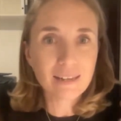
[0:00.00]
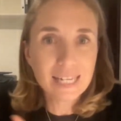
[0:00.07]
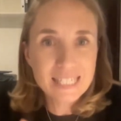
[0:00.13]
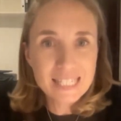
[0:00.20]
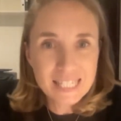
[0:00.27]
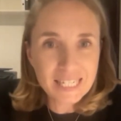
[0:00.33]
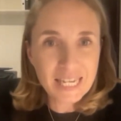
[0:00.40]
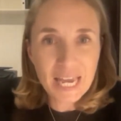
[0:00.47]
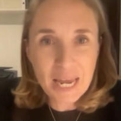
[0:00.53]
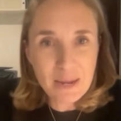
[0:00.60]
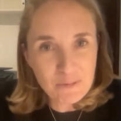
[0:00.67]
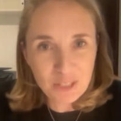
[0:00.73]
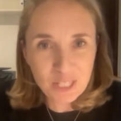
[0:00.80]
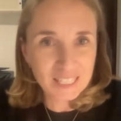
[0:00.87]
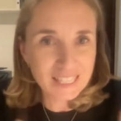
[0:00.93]

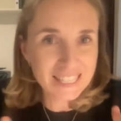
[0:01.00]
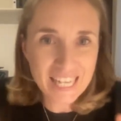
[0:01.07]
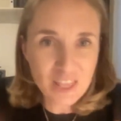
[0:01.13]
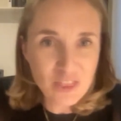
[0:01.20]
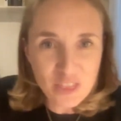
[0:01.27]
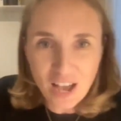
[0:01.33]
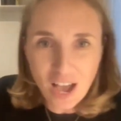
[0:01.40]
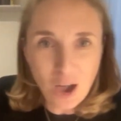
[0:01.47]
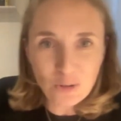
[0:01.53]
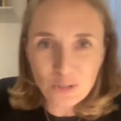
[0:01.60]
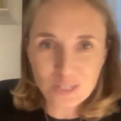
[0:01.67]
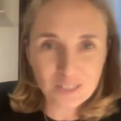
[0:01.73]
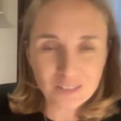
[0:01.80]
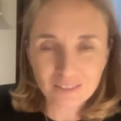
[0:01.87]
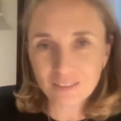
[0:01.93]
escape that
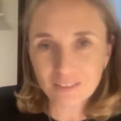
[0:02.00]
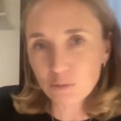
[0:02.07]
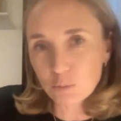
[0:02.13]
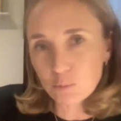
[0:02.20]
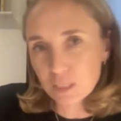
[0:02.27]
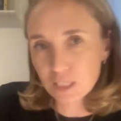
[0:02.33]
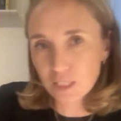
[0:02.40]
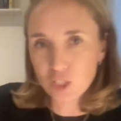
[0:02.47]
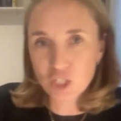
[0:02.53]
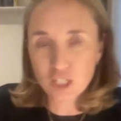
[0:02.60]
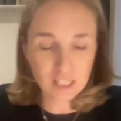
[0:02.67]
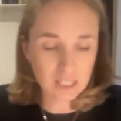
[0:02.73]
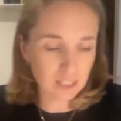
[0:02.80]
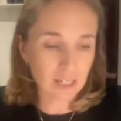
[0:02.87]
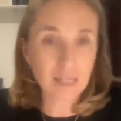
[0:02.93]
10,000, that would be
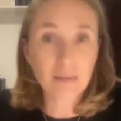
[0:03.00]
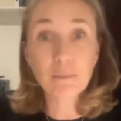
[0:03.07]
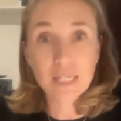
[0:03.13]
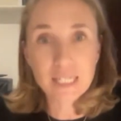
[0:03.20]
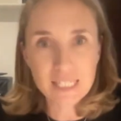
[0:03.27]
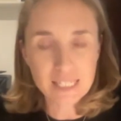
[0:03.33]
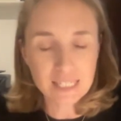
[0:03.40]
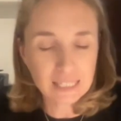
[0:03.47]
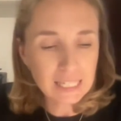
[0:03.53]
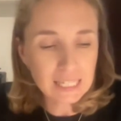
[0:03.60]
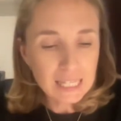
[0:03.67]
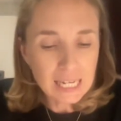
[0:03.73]
just amazing.